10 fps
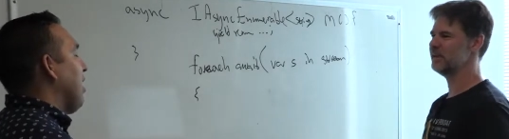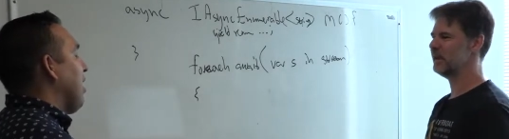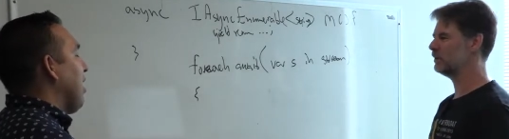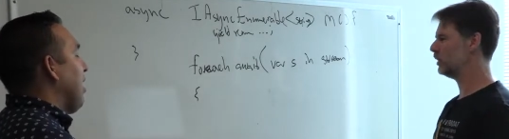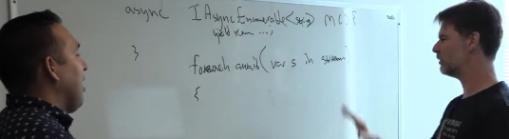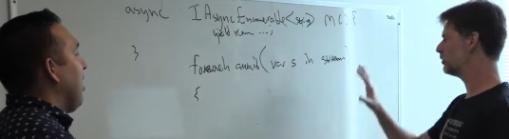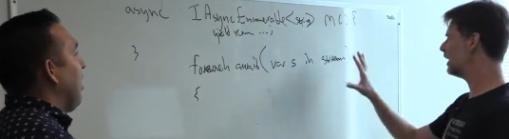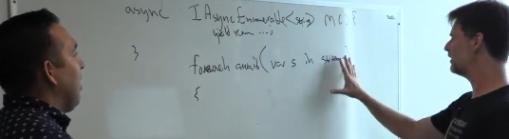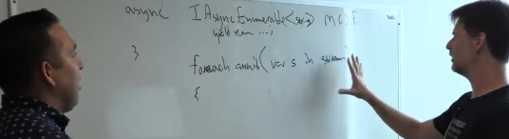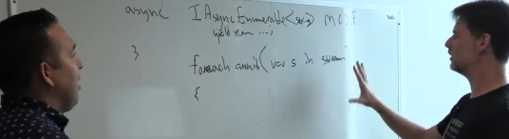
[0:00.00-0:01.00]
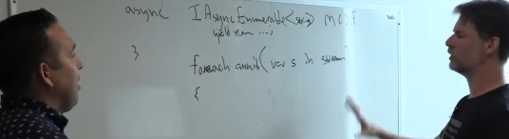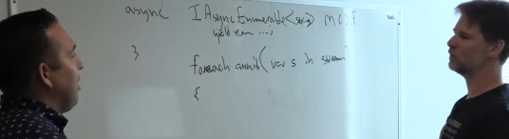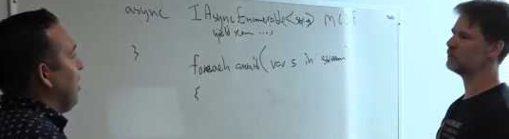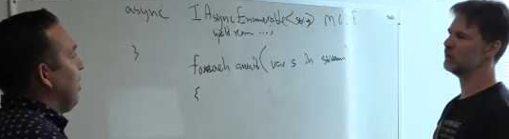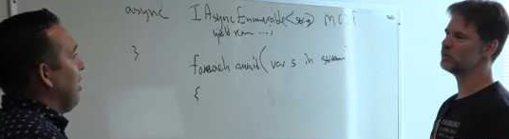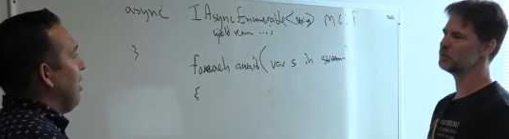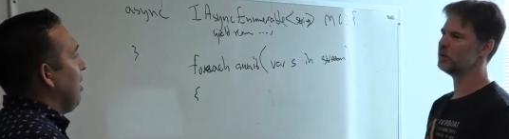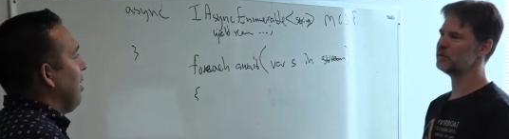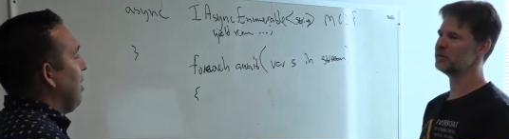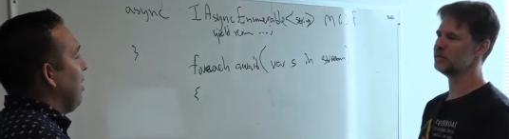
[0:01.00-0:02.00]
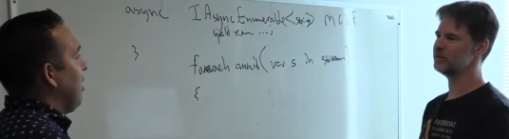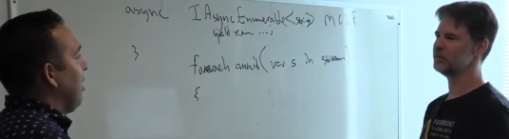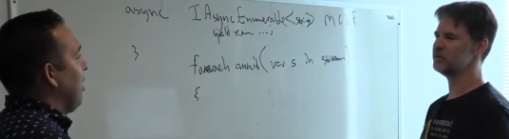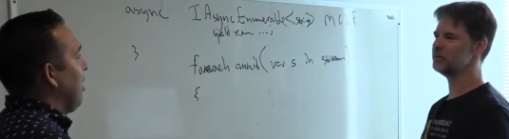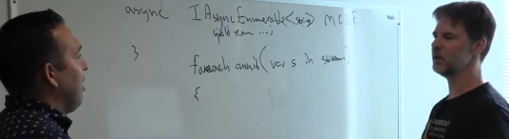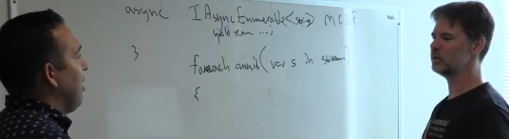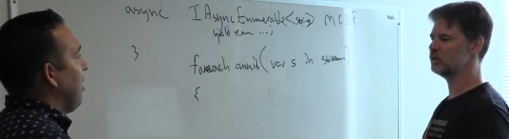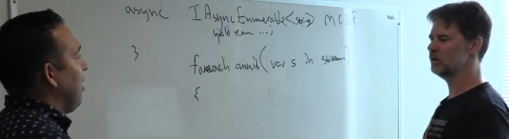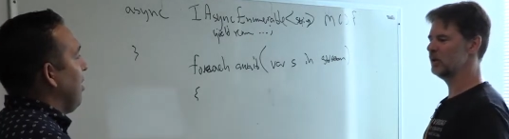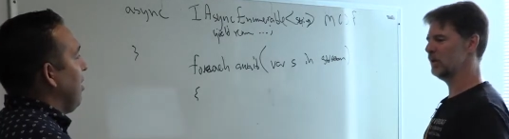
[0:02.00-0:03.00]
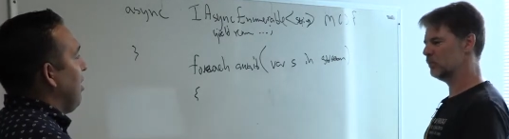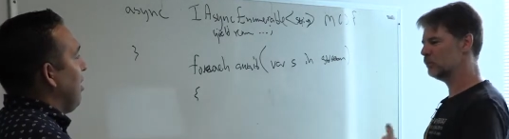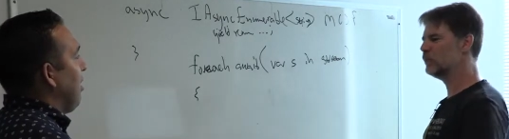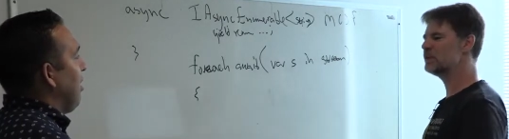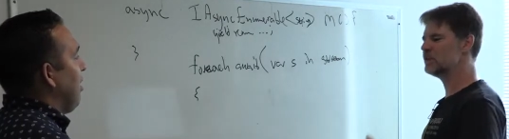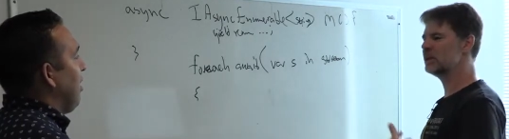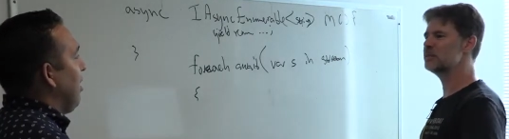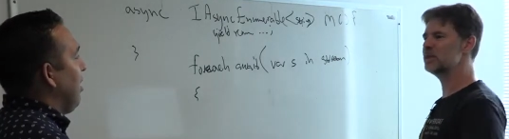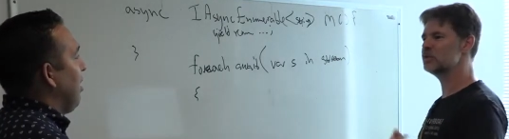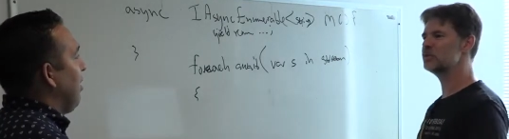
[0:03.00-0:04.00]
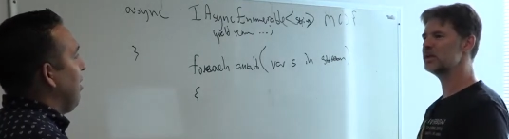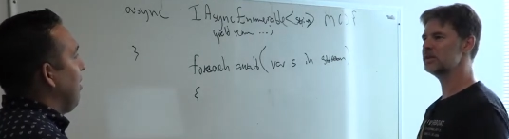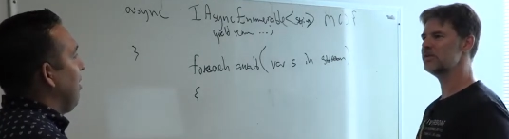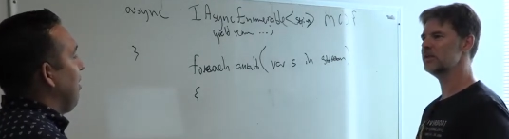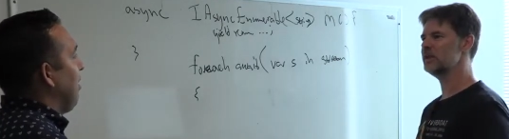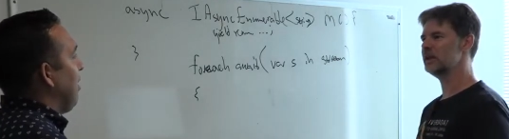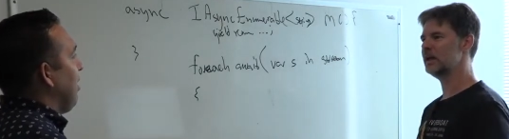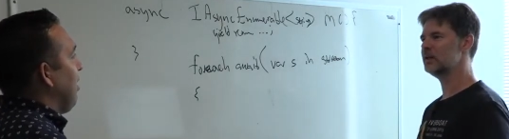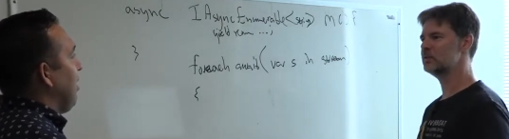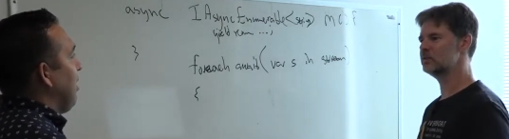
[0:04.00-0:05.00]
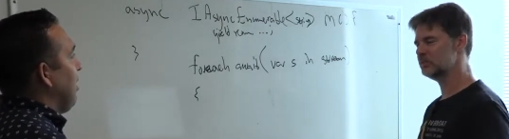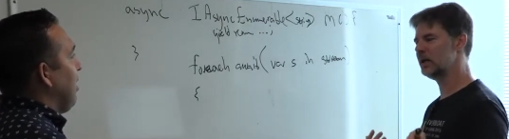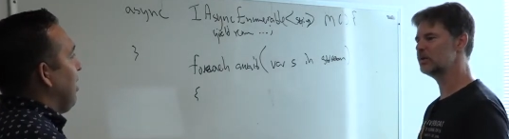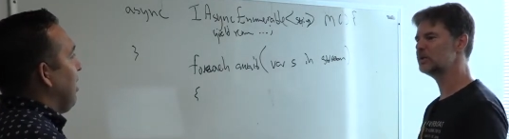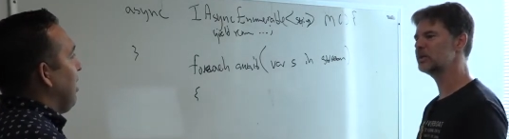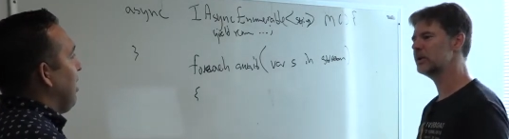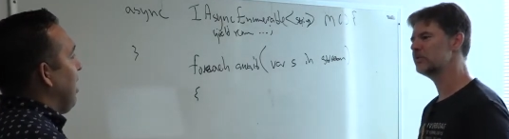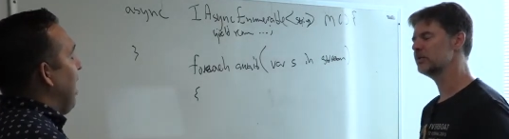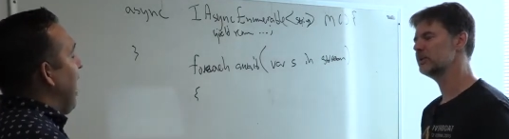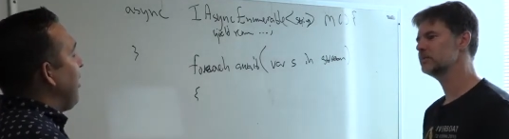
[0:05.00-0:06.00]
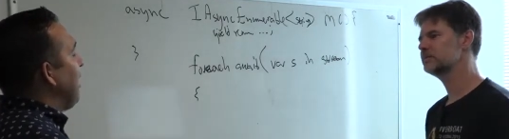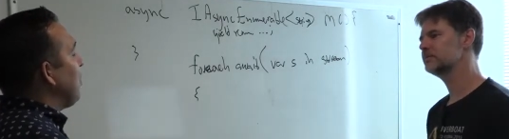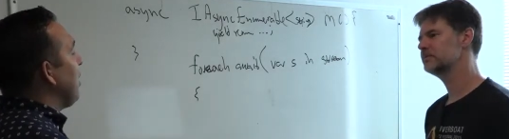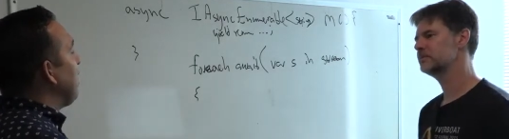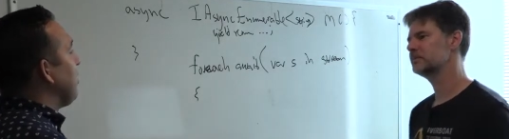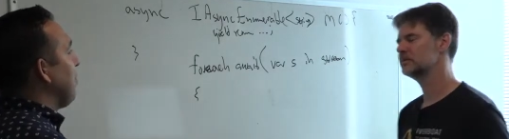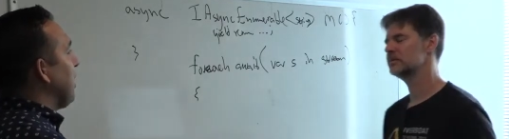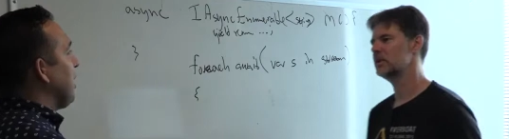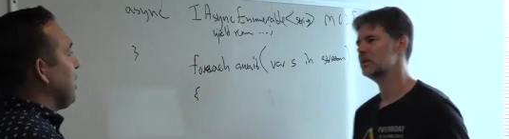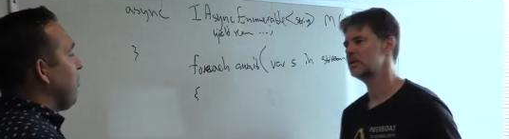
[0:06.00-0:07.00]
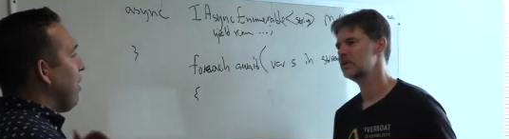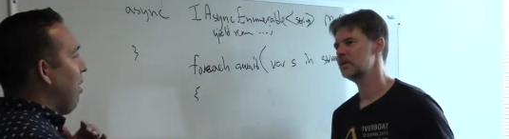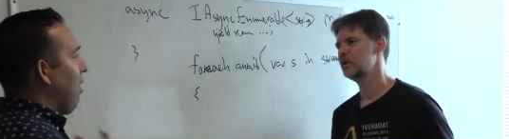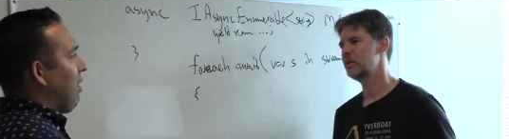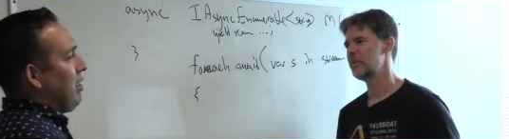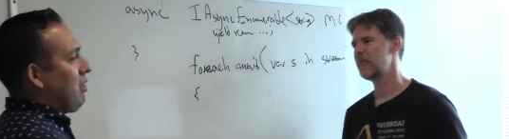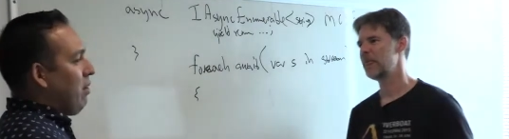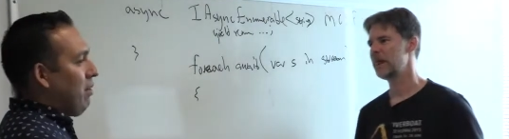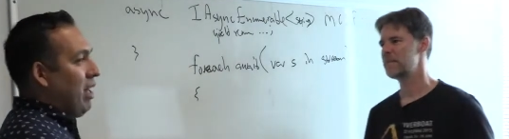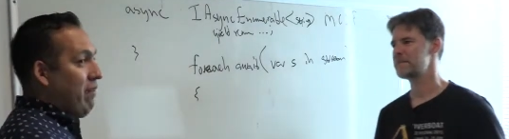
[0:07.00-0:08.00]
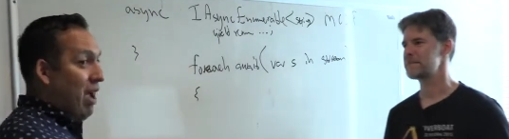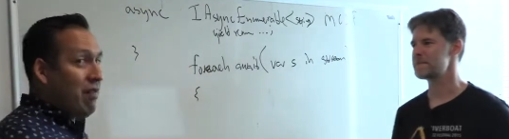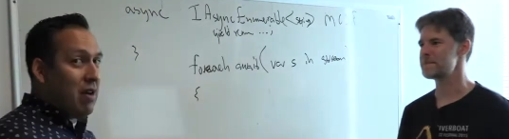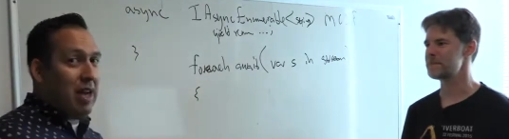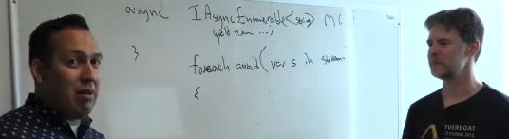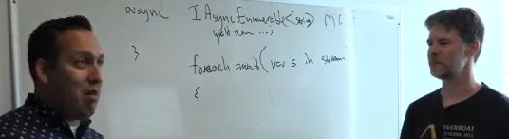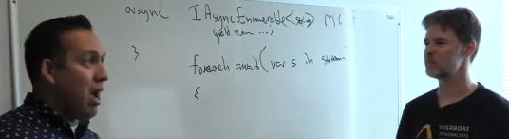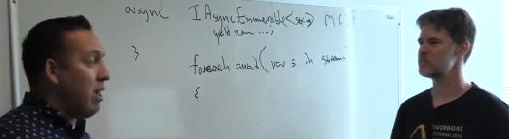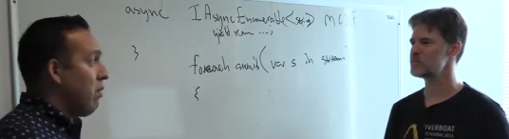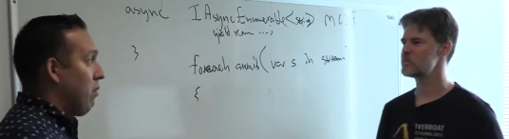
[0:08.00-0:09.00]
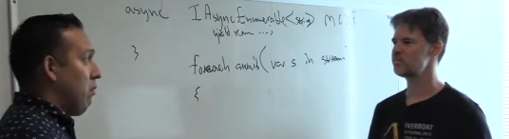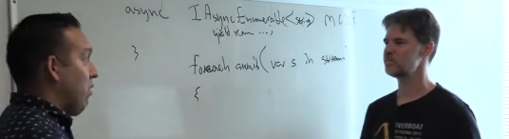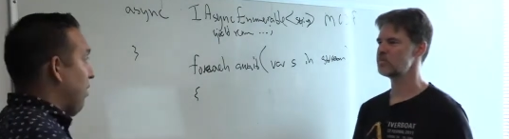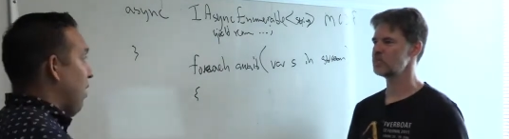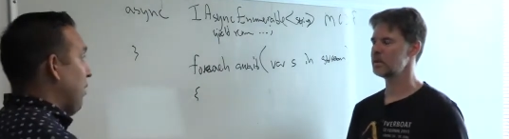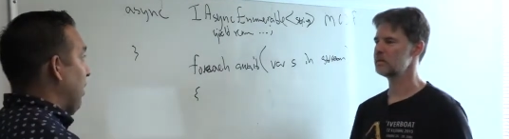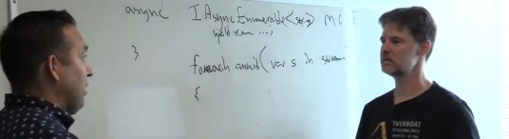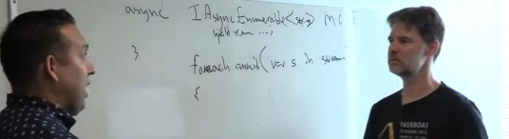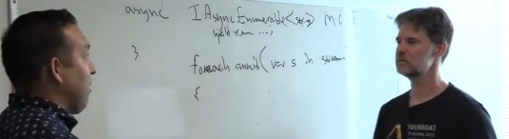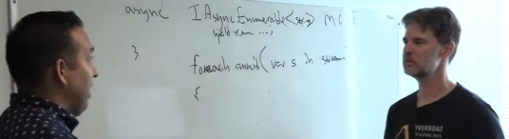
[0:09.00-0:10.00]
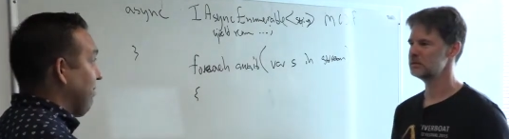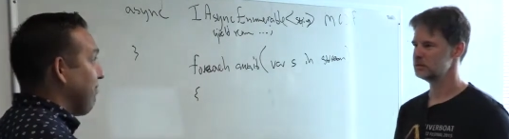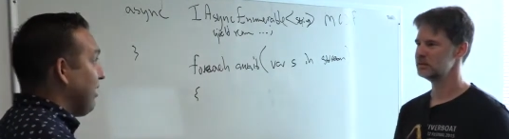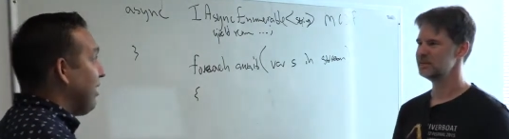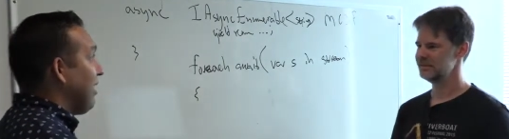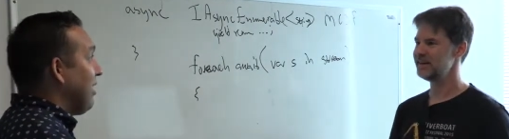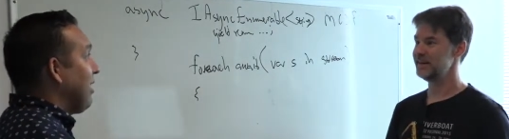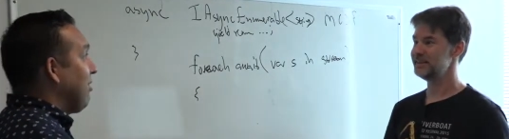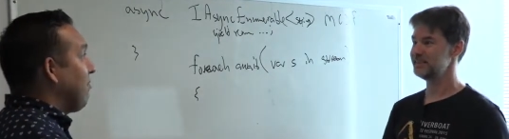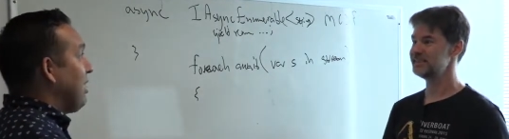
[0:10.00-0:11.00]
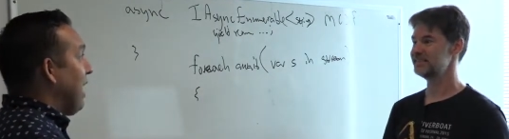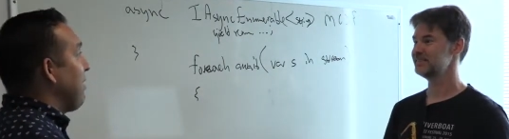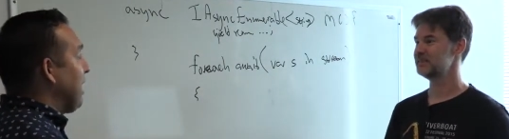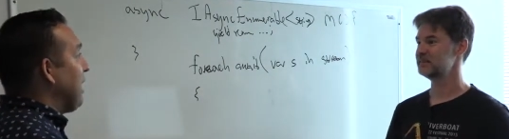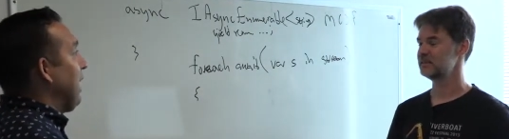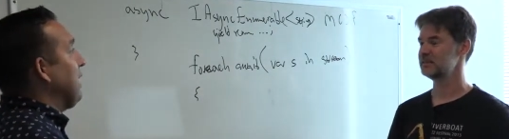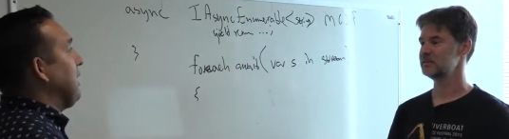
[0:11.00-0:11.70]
Speaker 1: on that. And you have right there in the code, you have your policy decision about which elements you want to see and how, how you want to wait for
Speaker 2: that. And that's really interesting because some of the hardest code that I've ever had to write revolved around timing. Right. Timing things